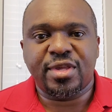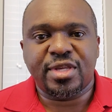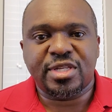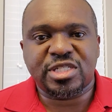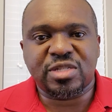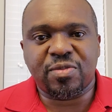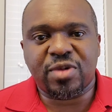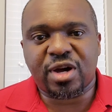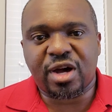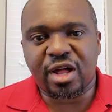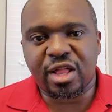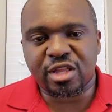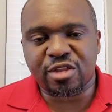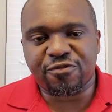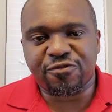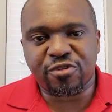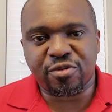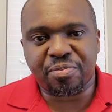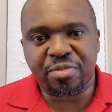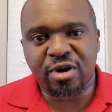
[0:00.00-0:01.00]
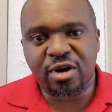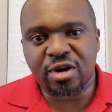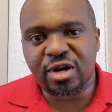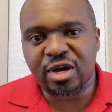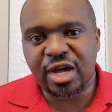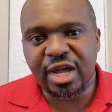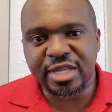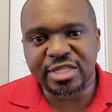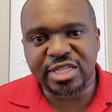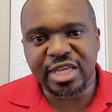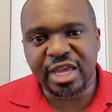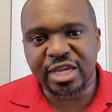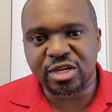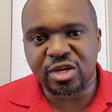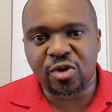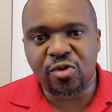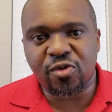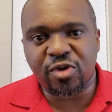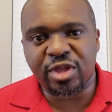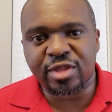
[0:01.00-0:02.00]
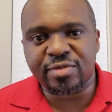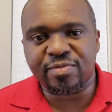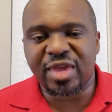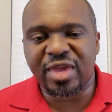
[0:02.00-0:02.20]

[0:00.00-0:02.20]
Some college football content going.